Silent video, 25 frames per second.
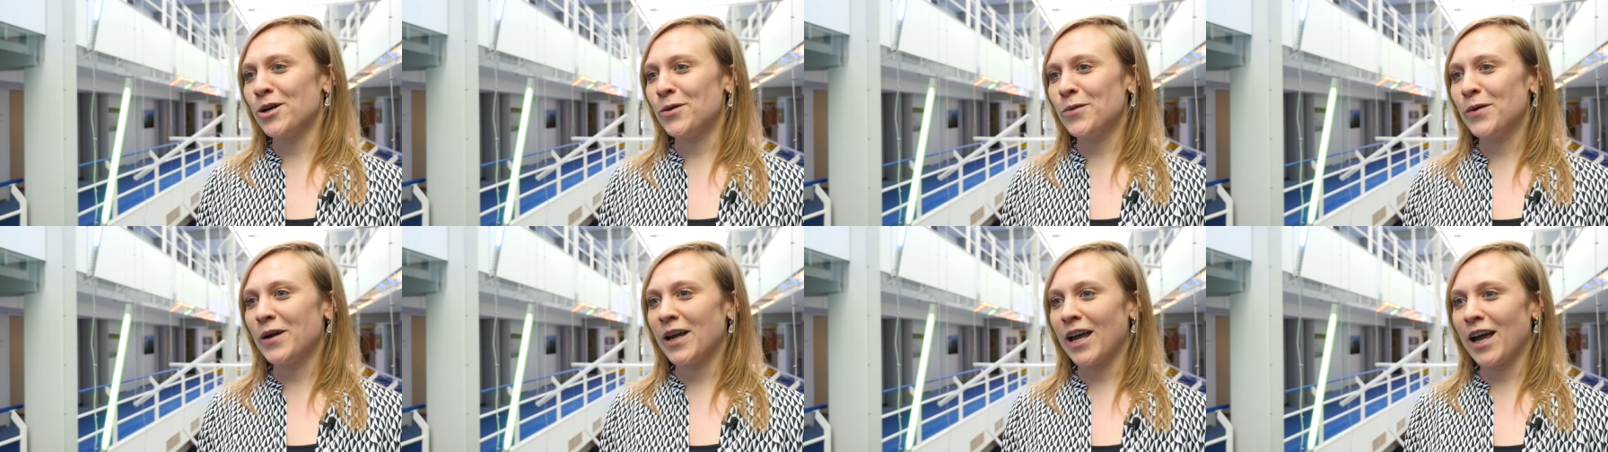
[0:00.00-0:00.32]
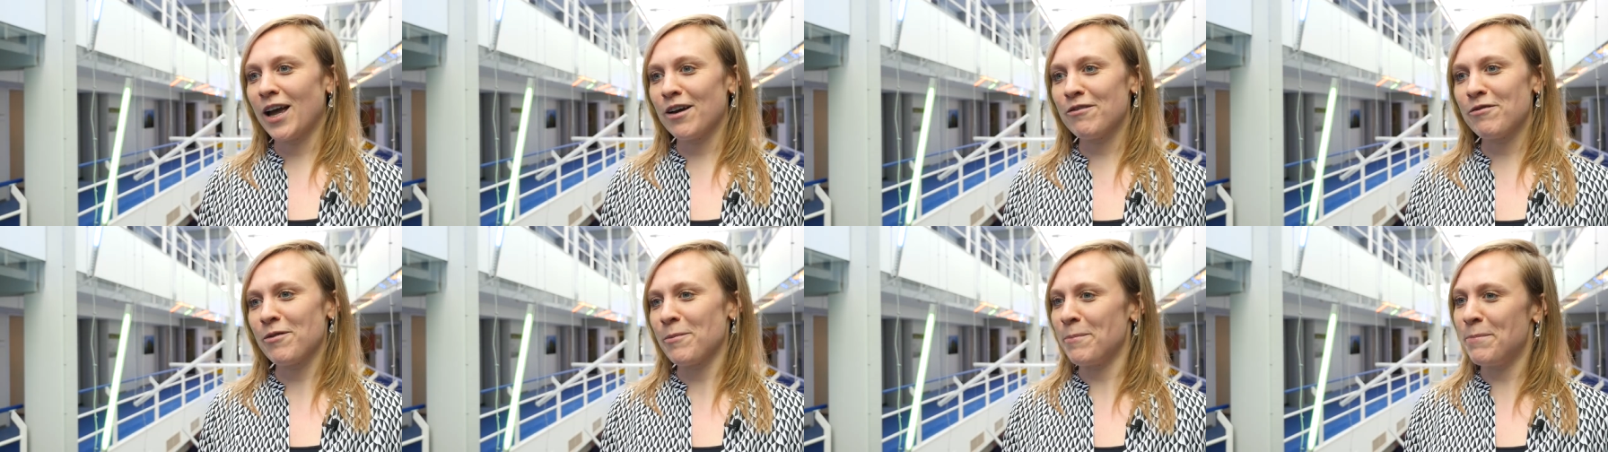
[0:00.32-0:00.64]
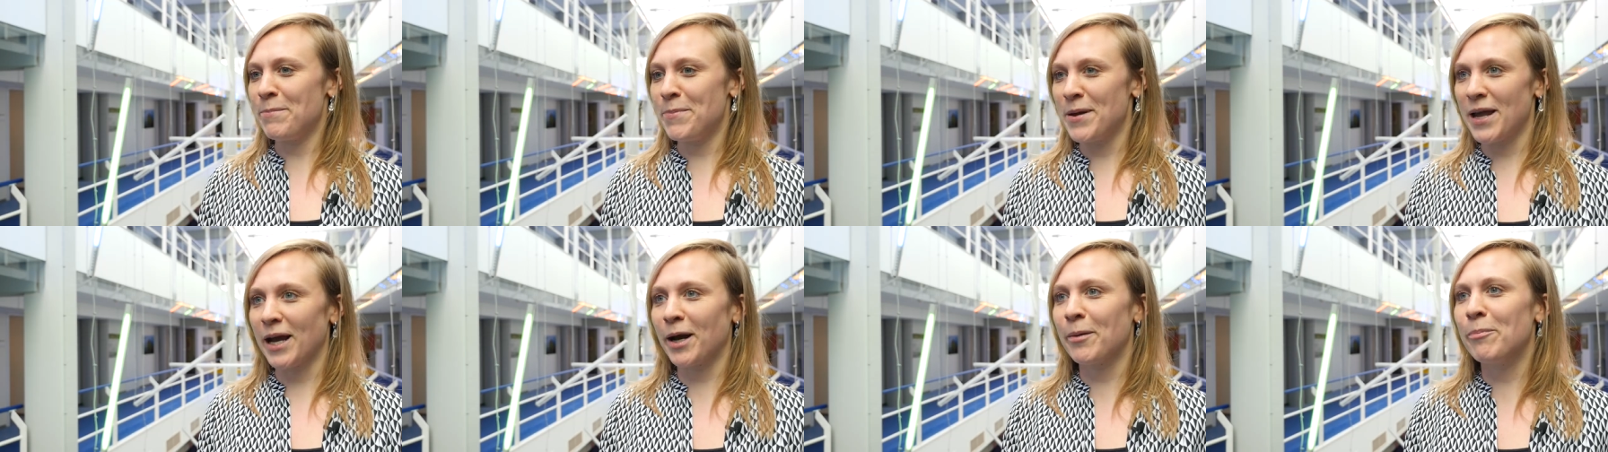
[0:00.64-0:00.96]
So we have a
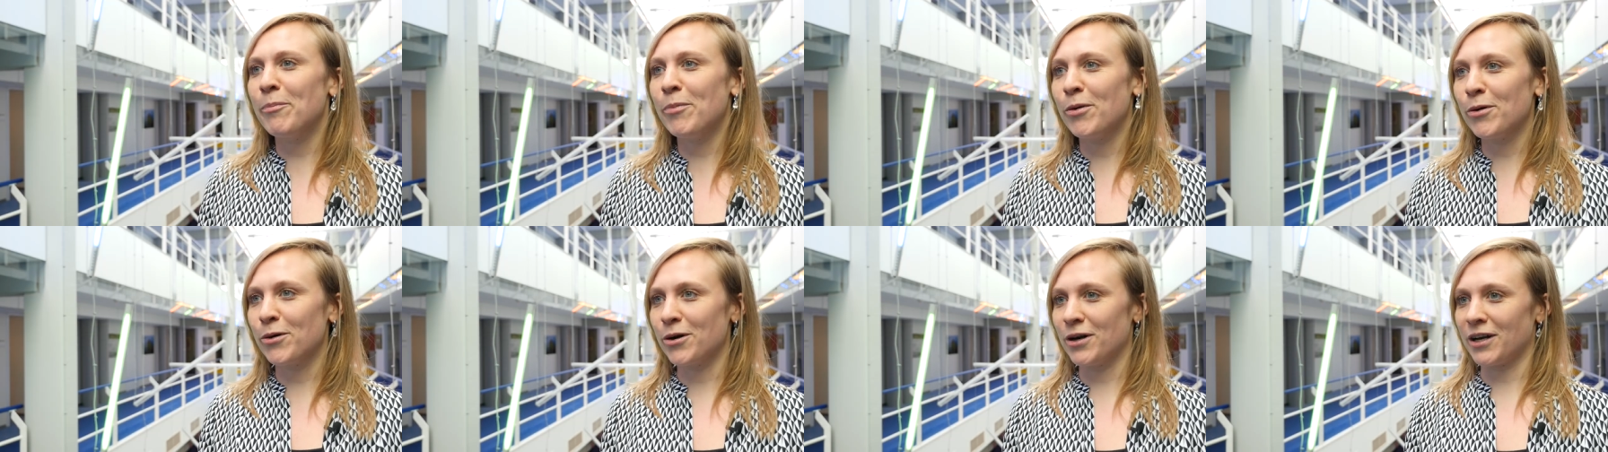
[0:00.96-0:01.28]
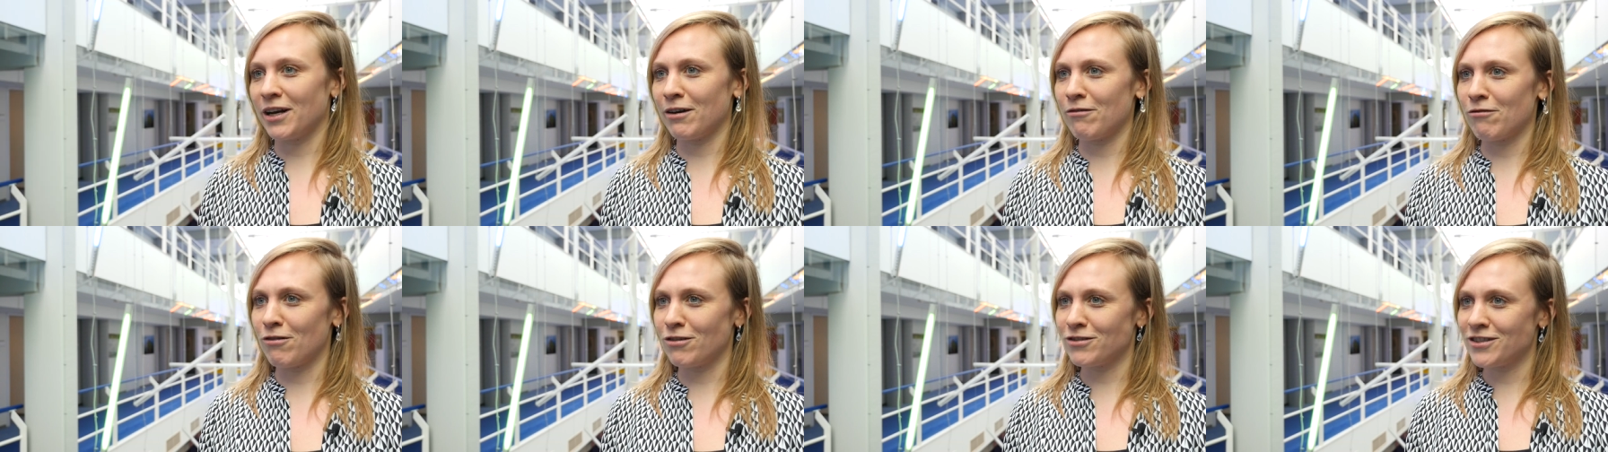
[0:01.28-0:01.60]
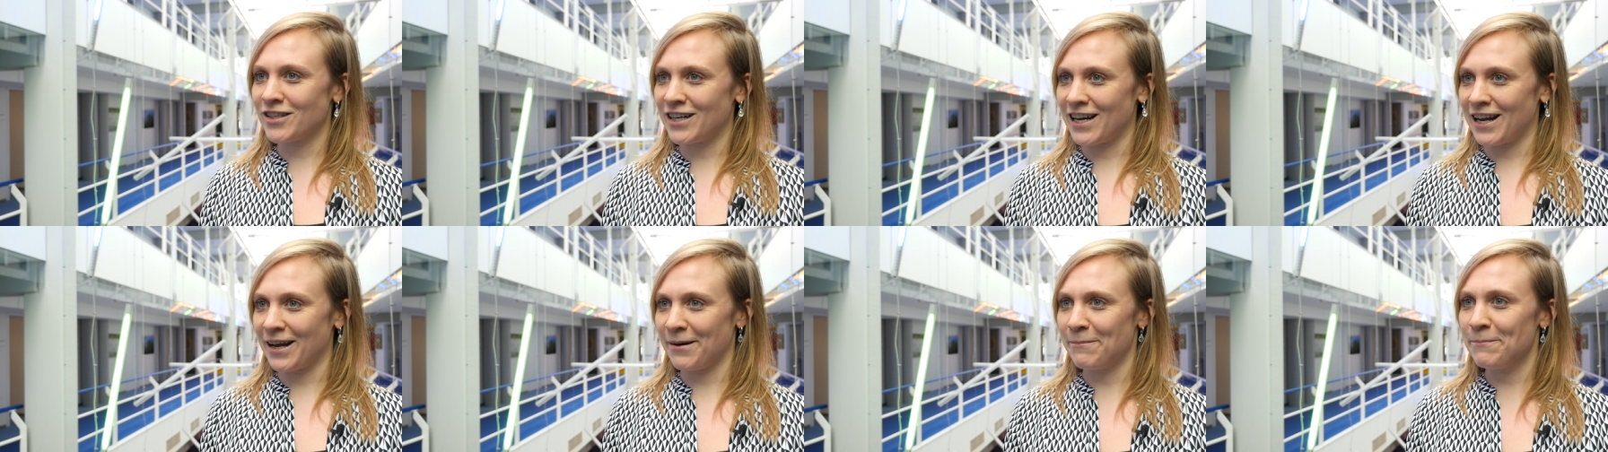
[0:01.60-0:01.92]
big port in
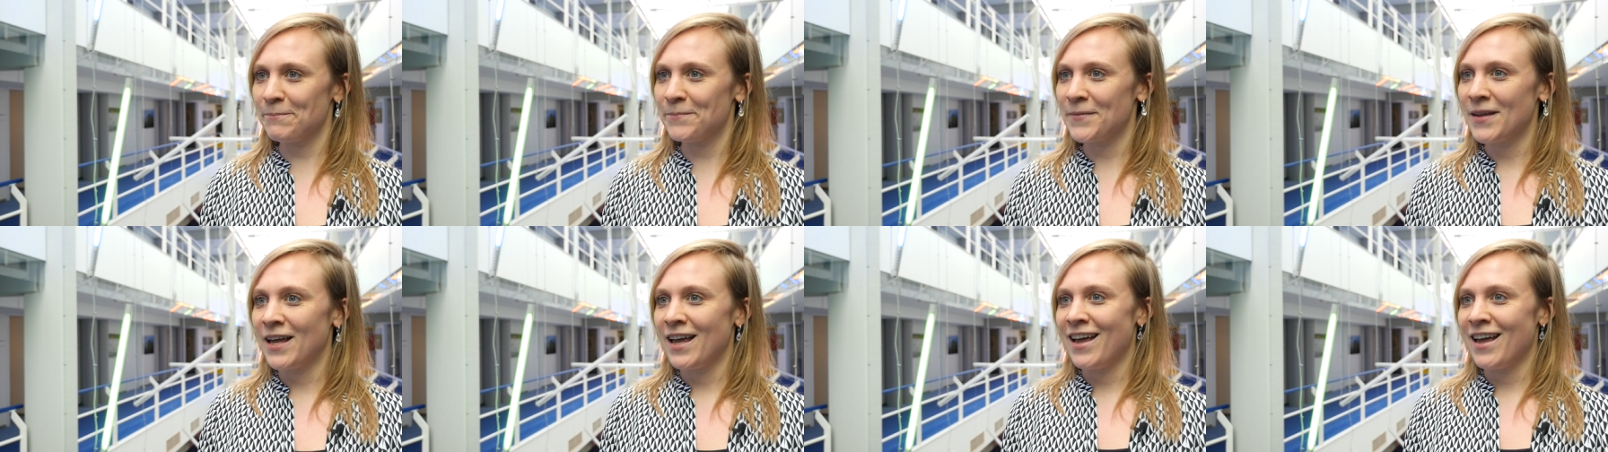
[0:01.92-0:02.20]
Rotterdam